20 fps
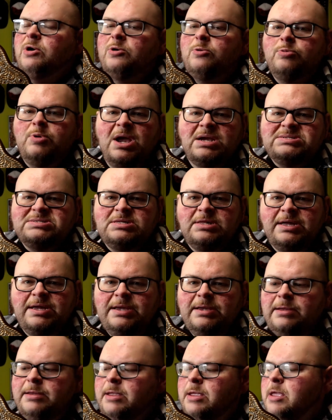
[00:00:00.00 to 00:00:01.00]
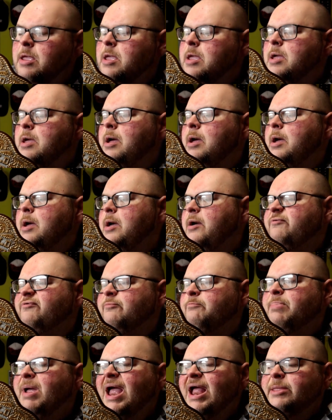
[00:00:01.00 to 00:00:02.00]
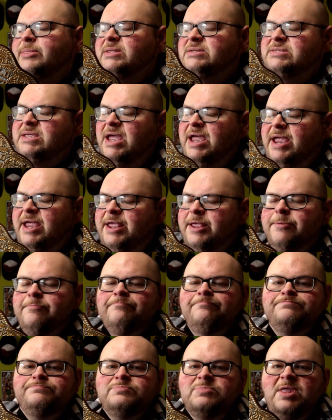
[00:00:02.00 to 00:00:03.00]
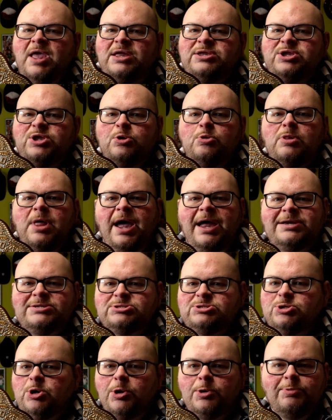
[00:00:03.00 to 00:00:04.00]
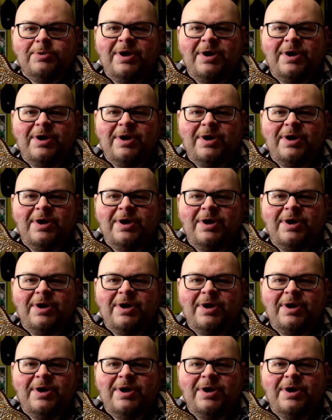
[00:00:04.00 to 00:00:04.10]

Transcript: wrestling uh, from back in the day and you liked your